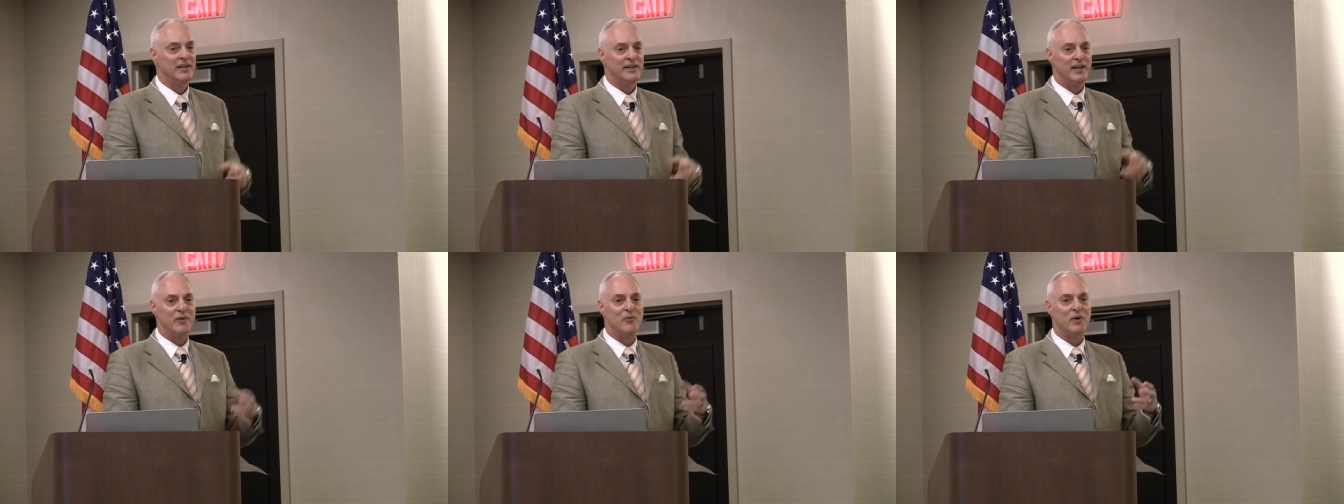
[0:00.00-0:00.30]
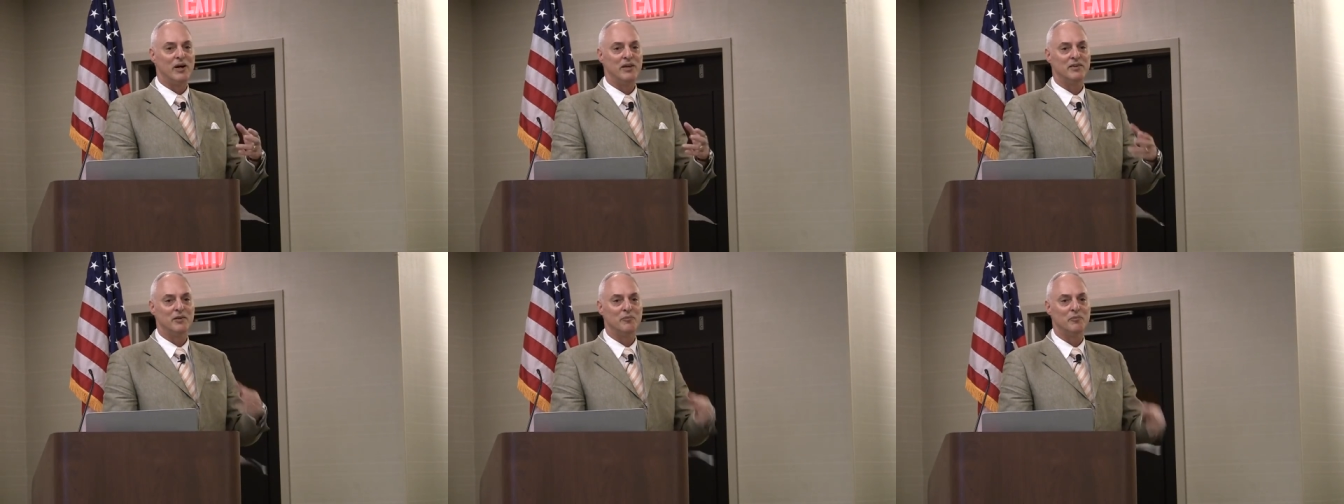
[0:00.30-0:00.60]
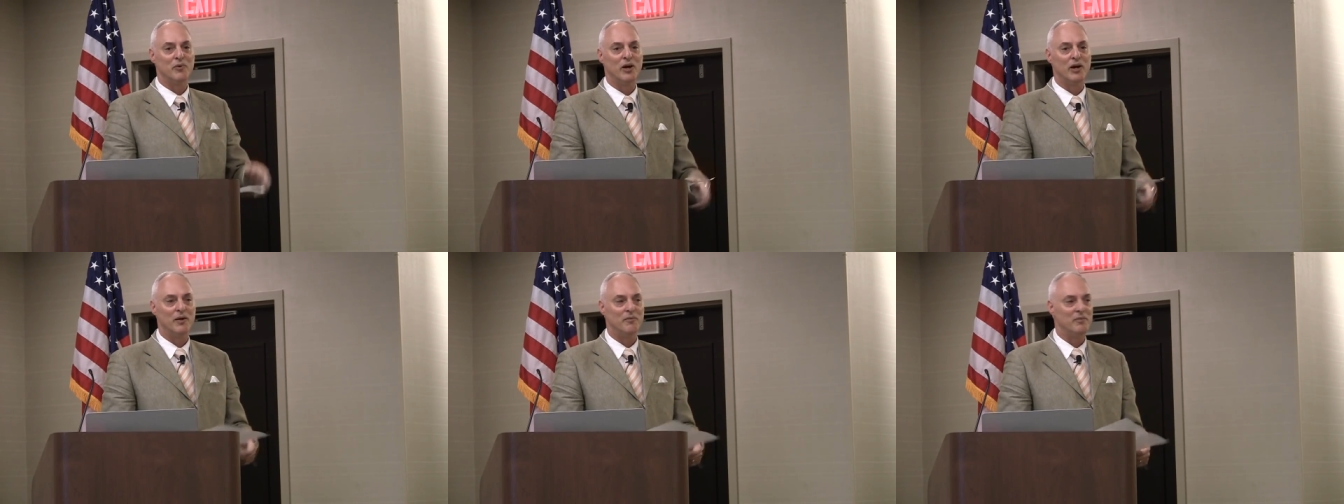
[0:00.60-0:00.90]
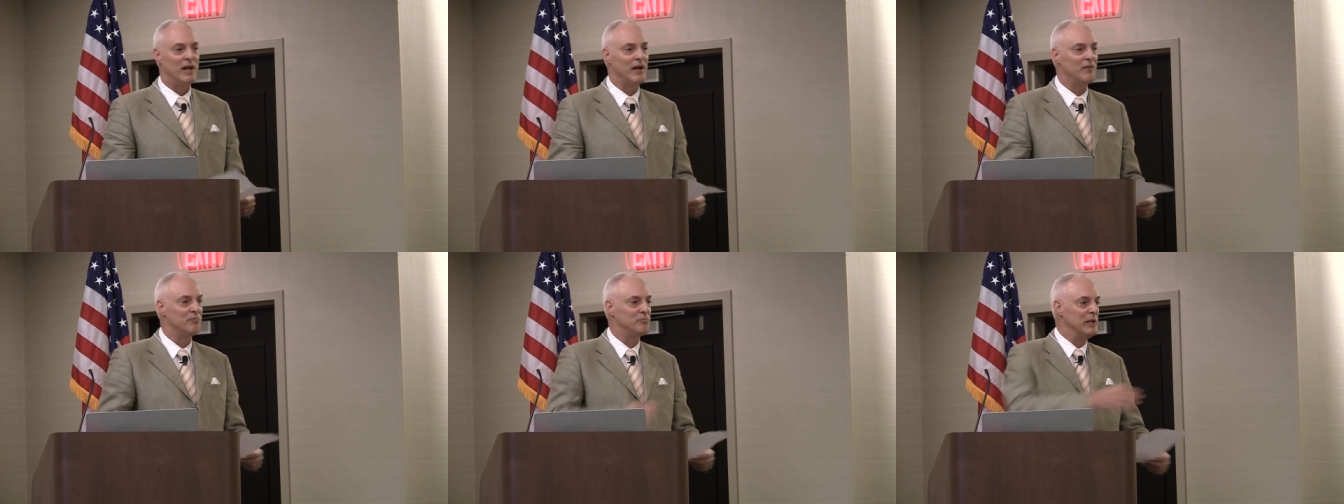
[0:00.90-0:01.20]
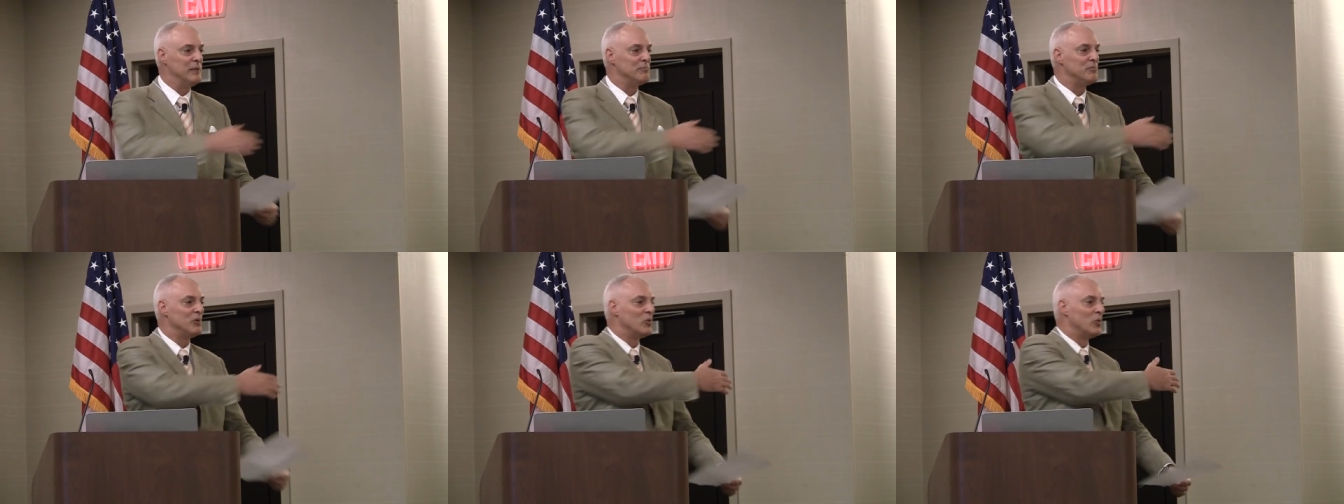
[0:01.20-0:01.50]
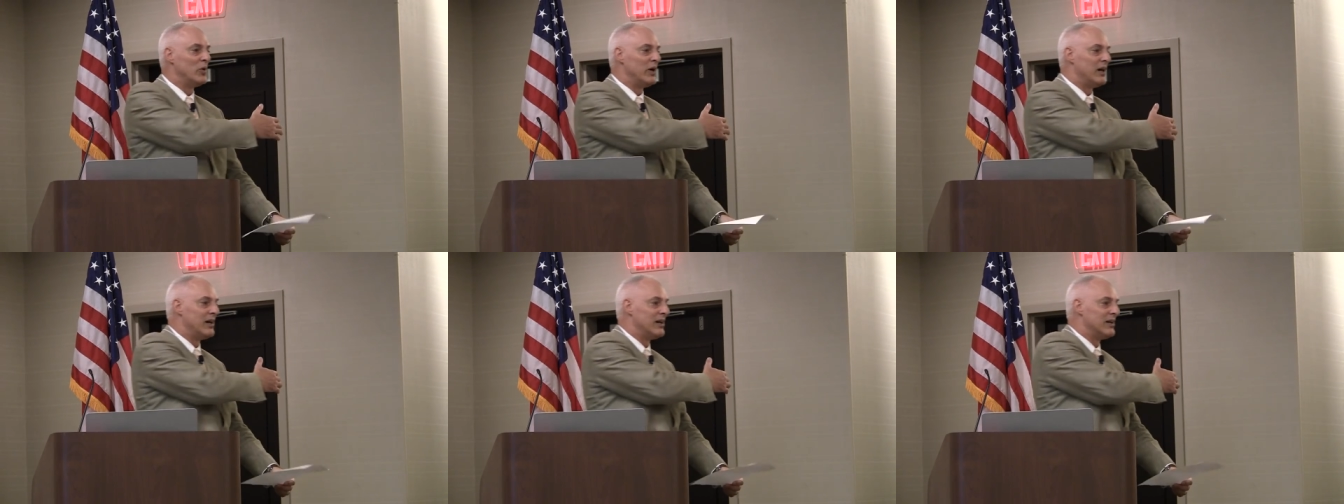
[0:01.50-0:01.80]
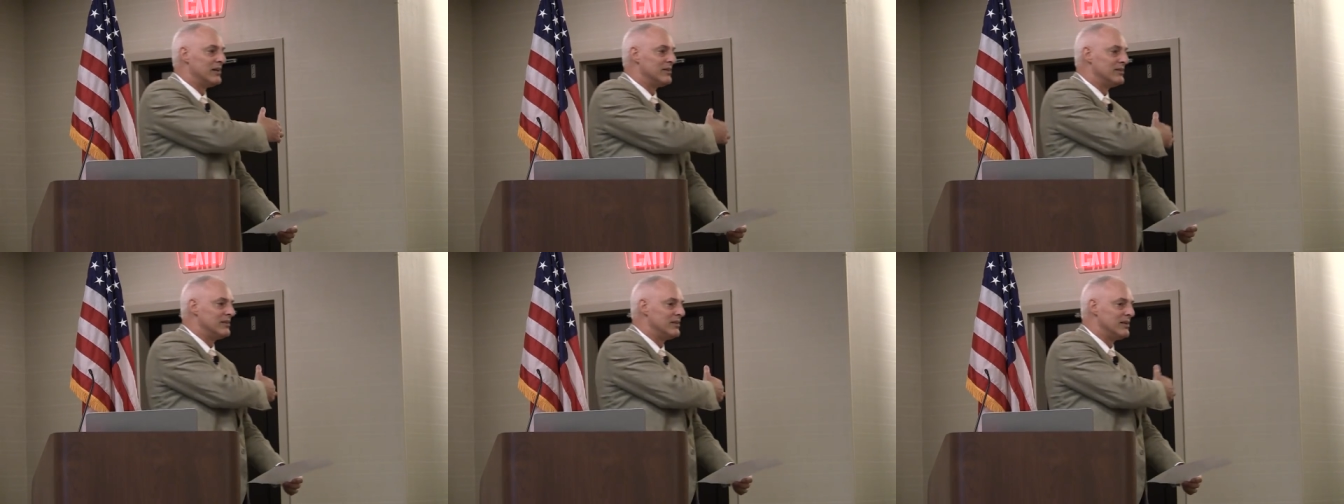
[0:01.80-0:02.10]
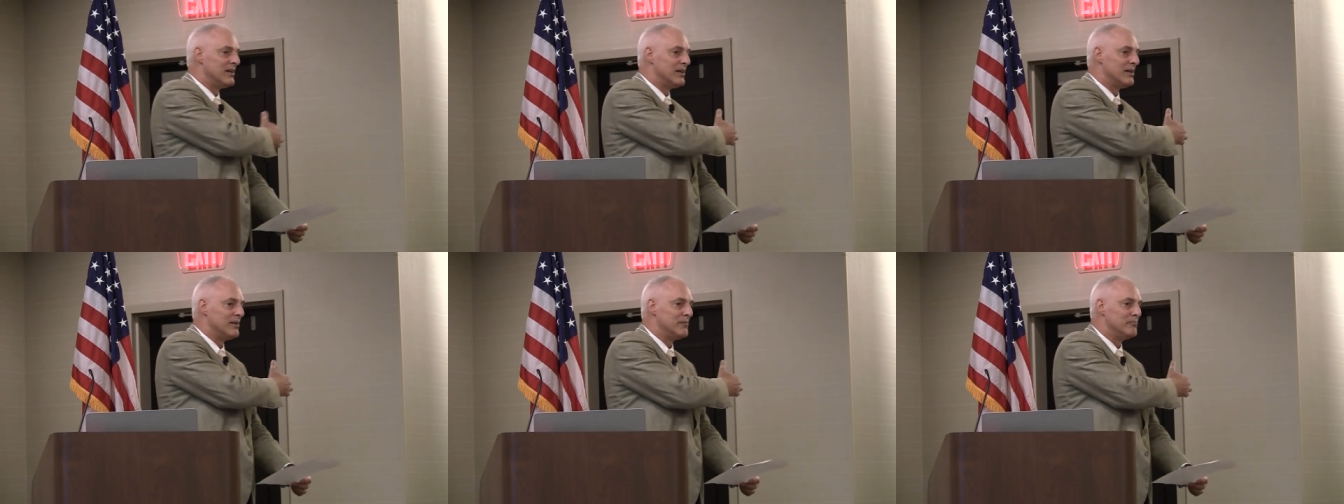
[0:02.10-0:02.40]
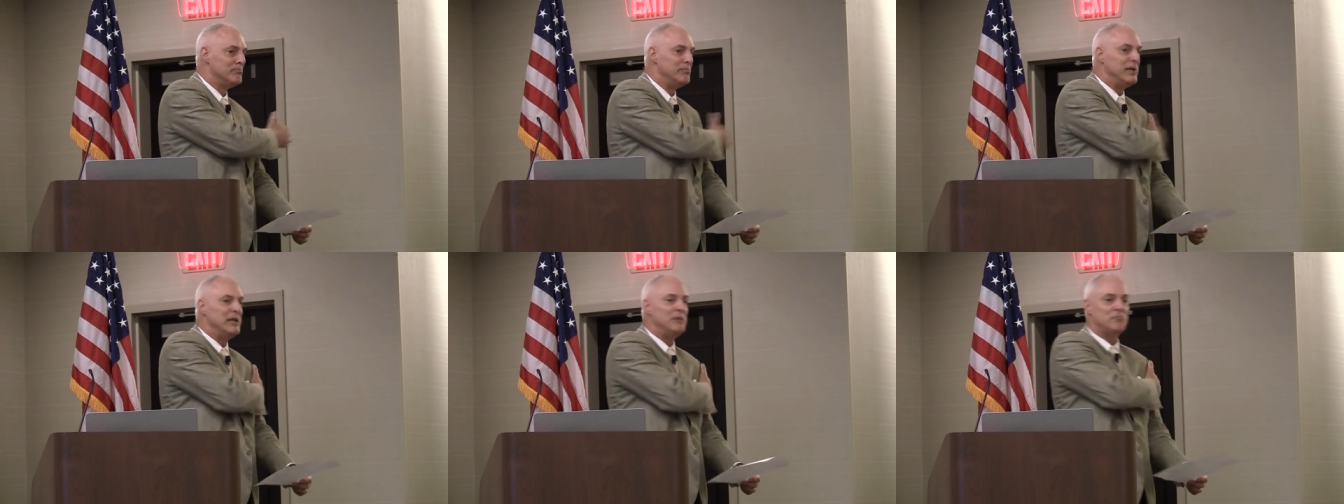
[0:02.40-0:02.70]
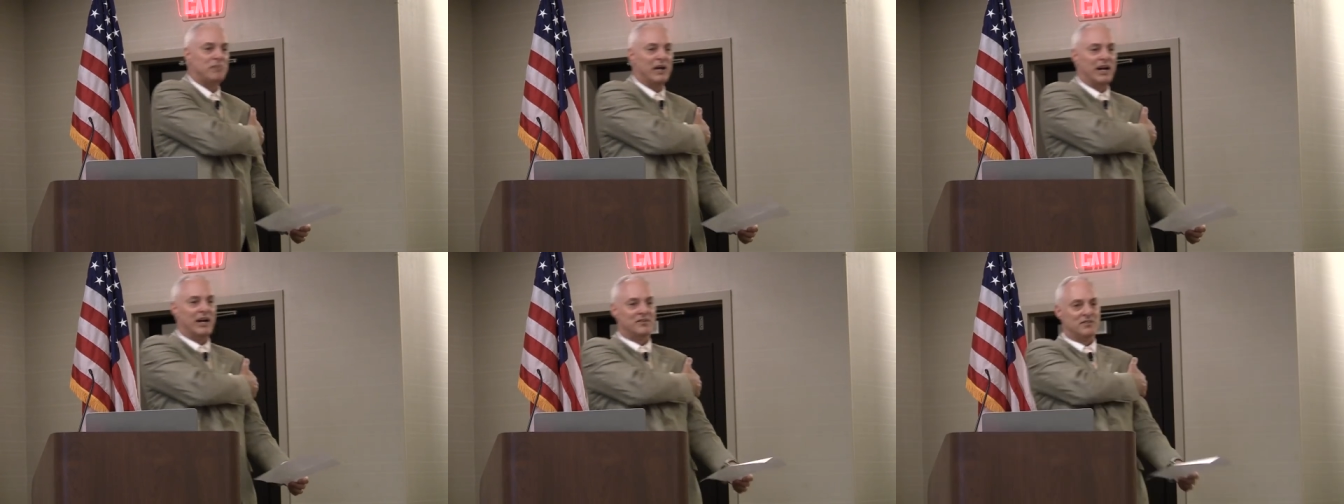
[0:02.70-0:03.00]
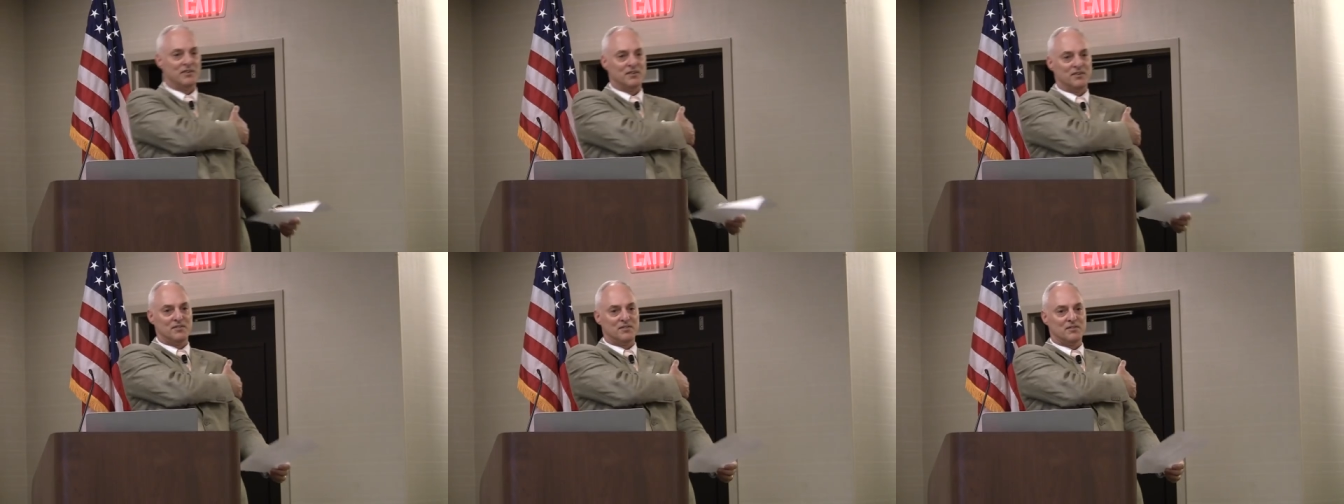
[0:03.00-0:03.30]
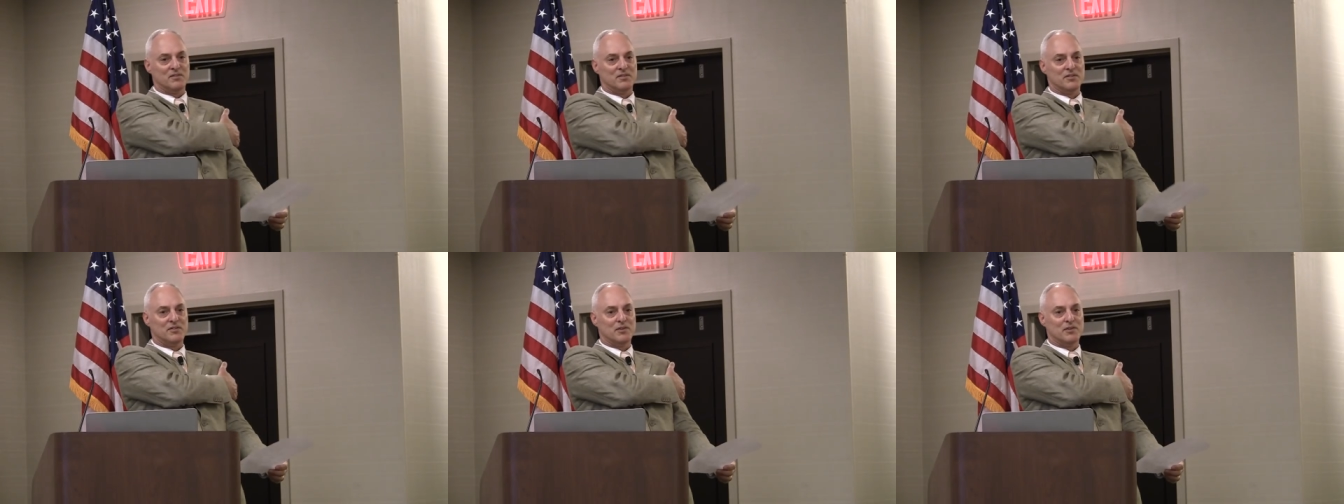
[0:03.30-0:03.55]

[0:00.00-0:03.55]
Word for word: They want to wear, have people wear uh, meat patches,